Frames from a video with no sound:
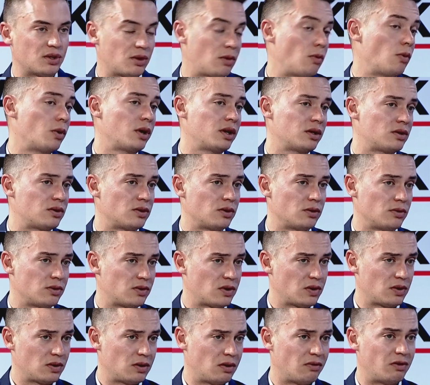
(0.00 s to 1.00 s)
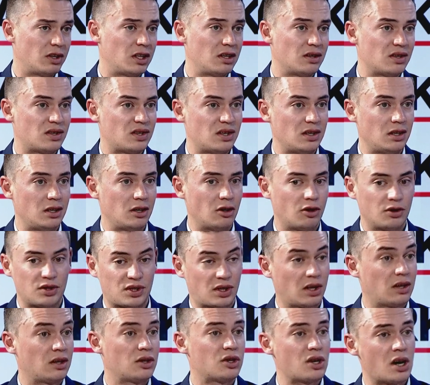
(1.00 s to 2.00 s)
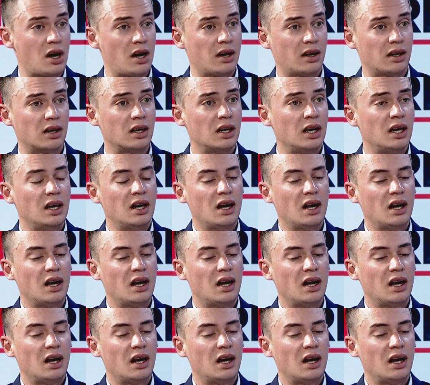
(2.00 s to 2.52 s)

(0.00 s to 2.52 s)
according to the NVIDIA CEO, sit in China,